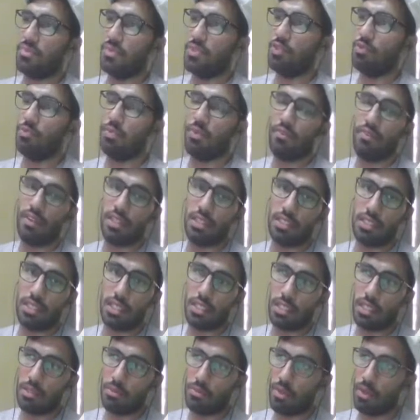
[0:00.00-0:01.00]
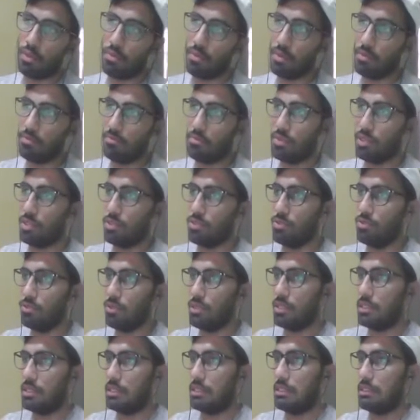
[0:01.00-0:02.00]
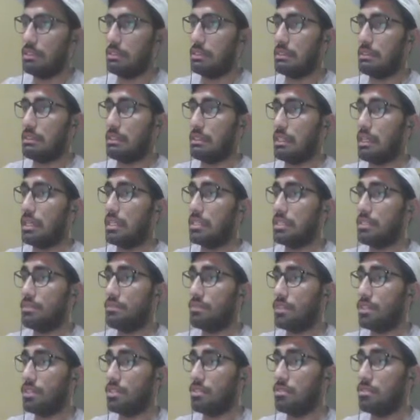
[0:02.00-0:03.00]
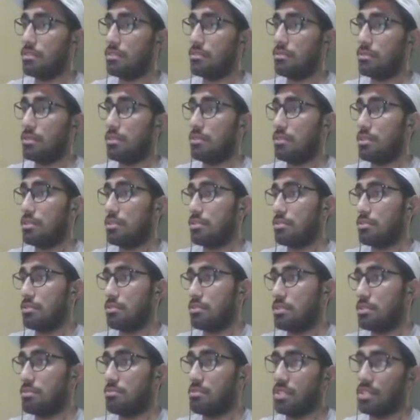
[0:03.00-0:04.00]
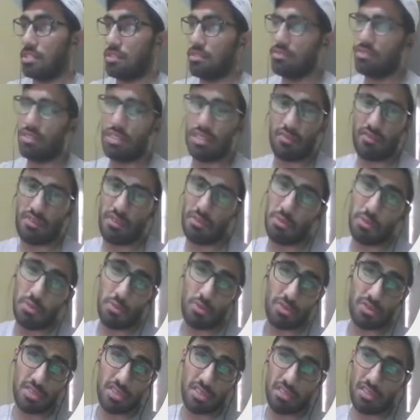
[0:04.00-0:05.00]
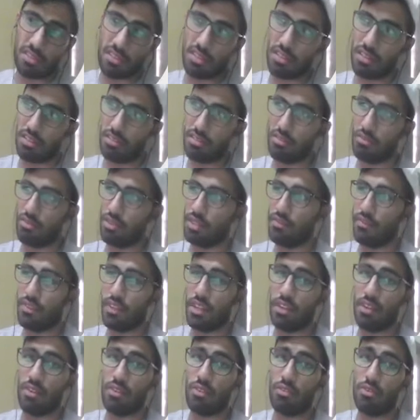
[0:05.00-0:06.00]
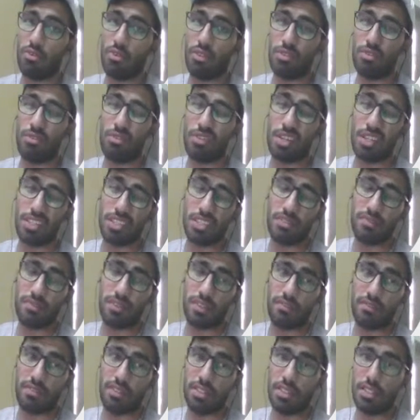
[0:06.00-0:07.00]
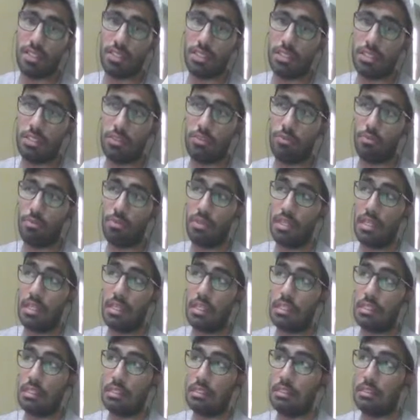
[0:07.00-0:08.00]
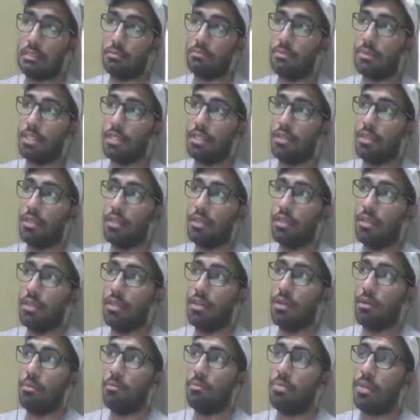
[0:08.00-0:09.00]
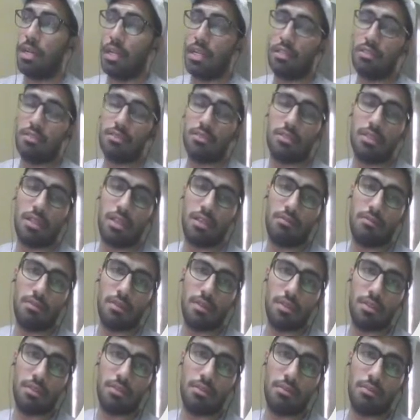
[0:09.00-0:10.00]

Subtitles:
supervised learning problem. So is it a classification, regression, or something else? So it will be mostly regression. Okay, we are not going to classify, we just need to predict the price that we